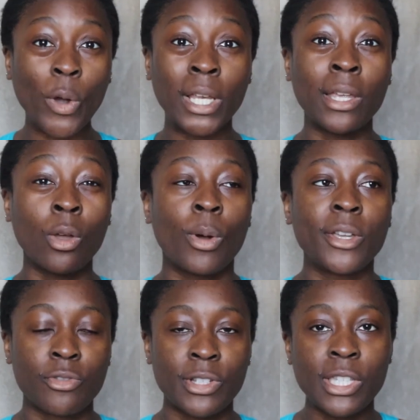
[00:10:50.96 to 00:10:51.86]
oily and
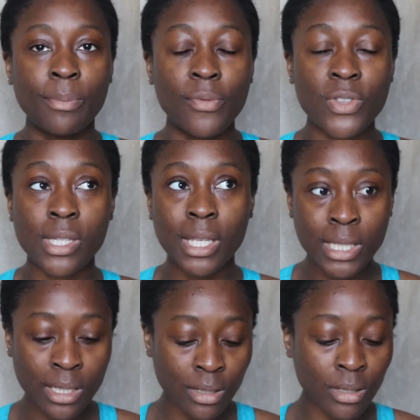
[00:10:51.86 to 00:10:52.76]
quite greasy, but this
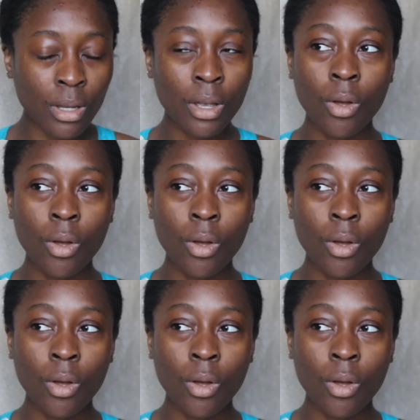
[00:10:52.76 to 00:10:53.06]
isn't